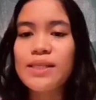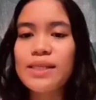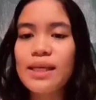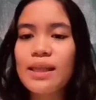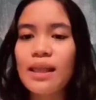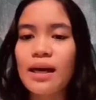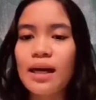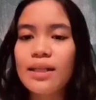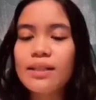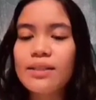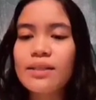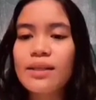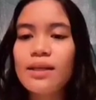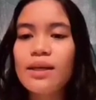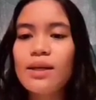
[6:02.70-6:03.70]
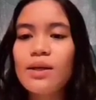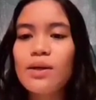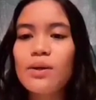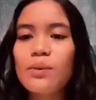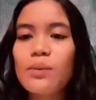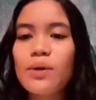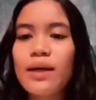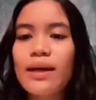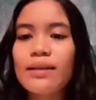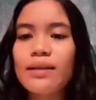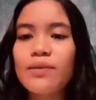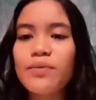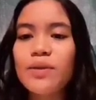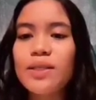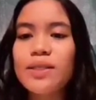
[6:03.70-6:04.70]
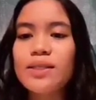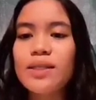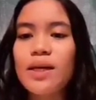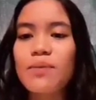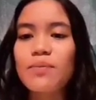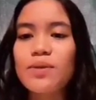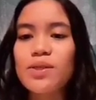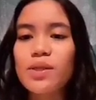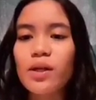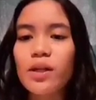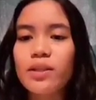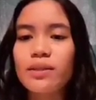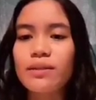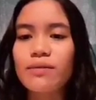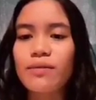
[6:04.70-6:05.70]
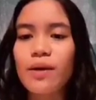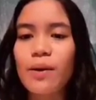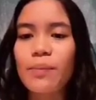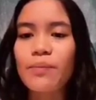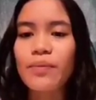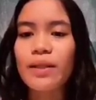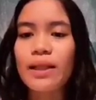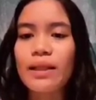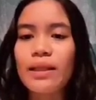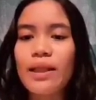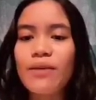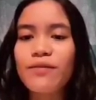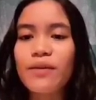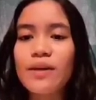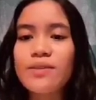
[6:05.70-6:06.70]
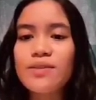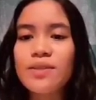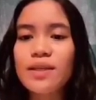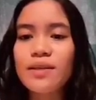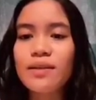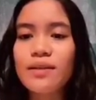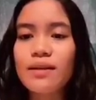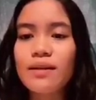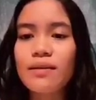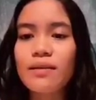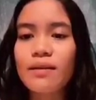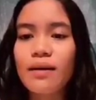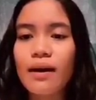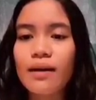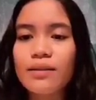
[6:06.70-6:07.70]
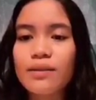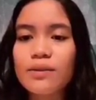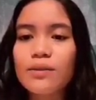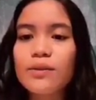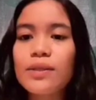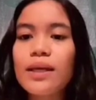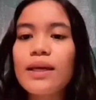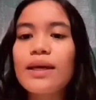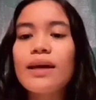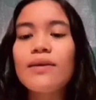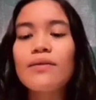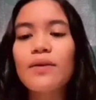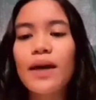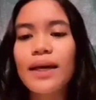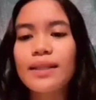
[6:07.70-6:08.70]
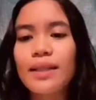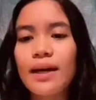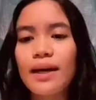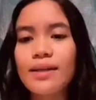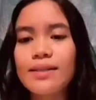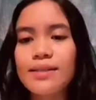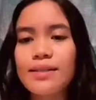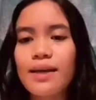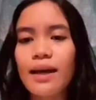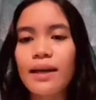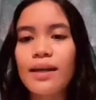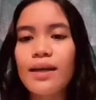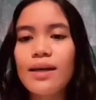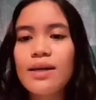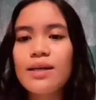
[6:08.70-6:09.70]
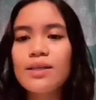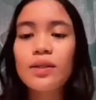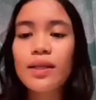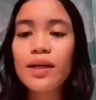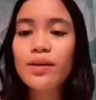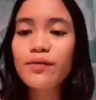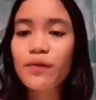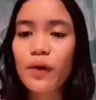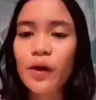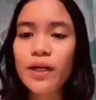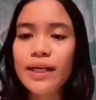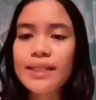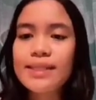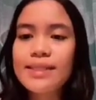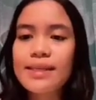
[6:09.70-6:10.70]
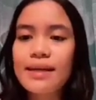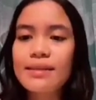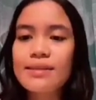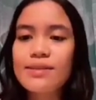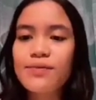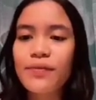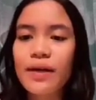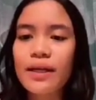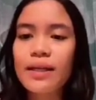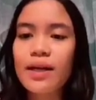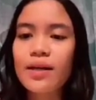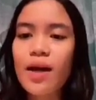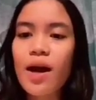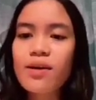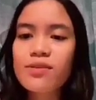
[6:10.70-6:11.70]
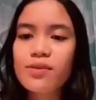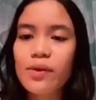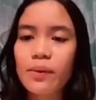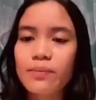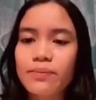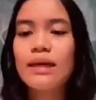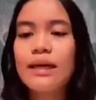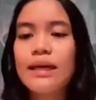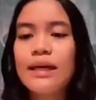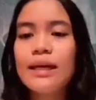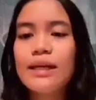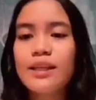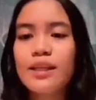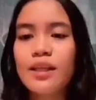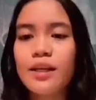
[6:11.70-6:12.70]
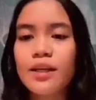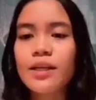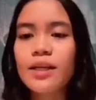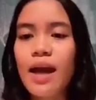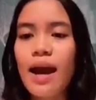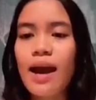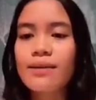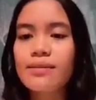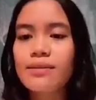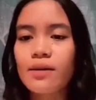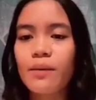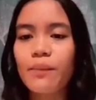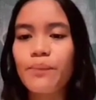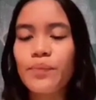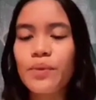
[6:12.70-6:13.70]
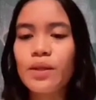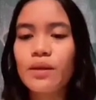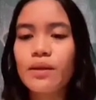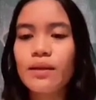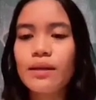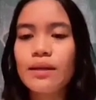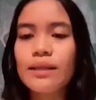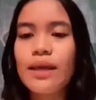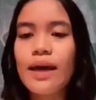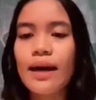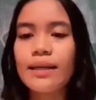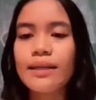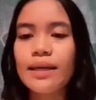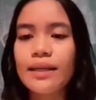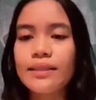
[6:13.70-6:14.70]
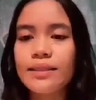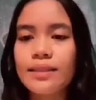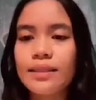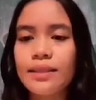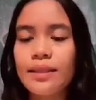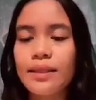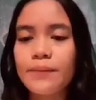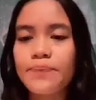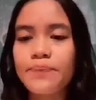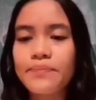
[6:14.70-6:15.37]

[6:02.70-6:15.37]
see that we end up with the same result from left hand side to the right hand side. Therefore, it satisfied our axiom. Third axiom, the identity.